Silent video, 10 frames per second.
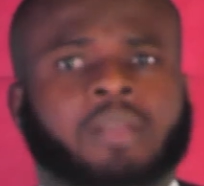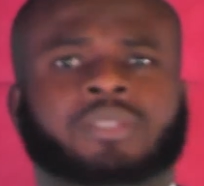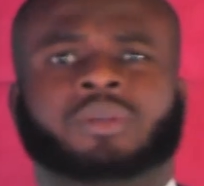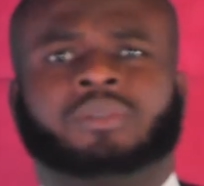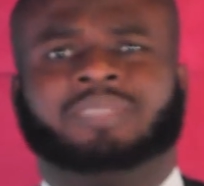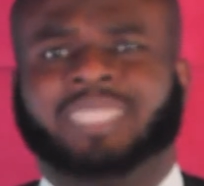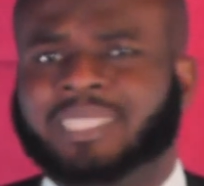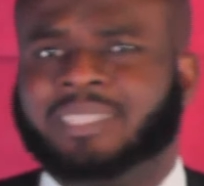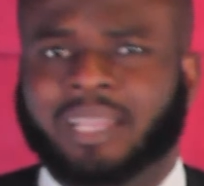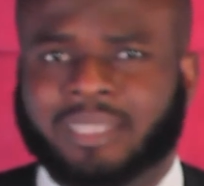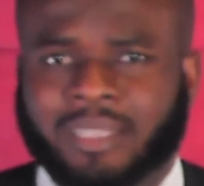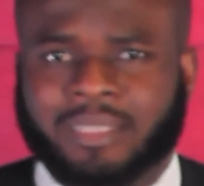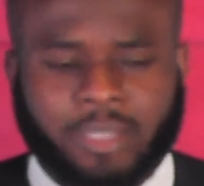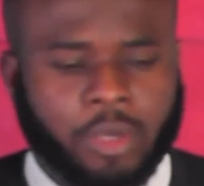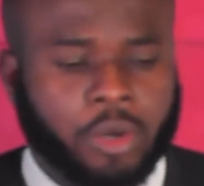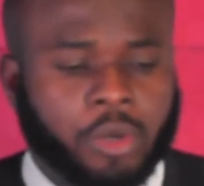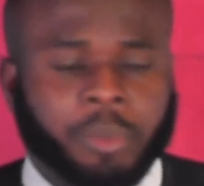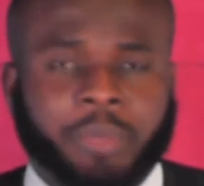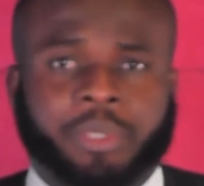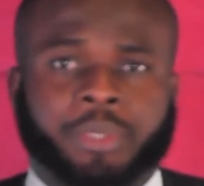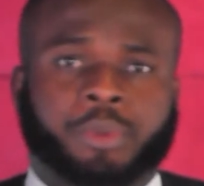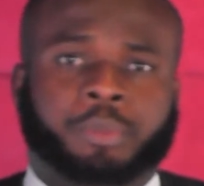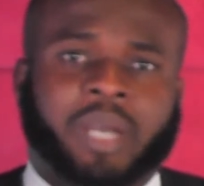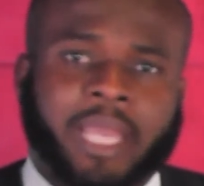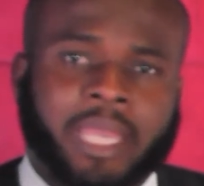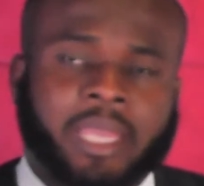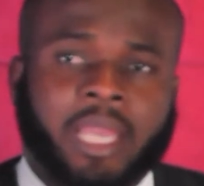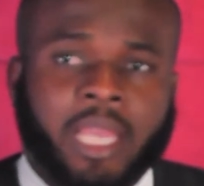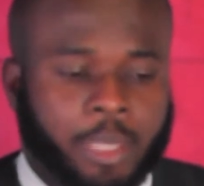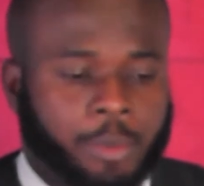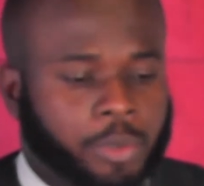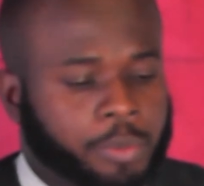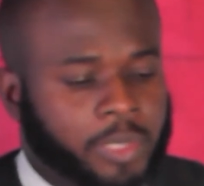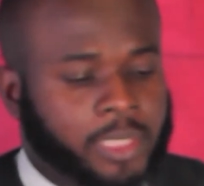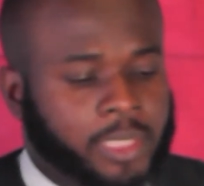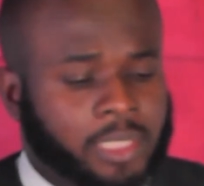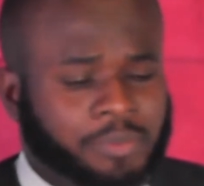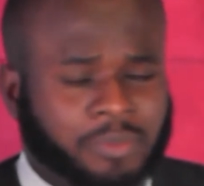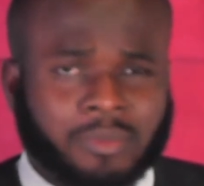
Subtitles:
So things like that, or maybe you buy a property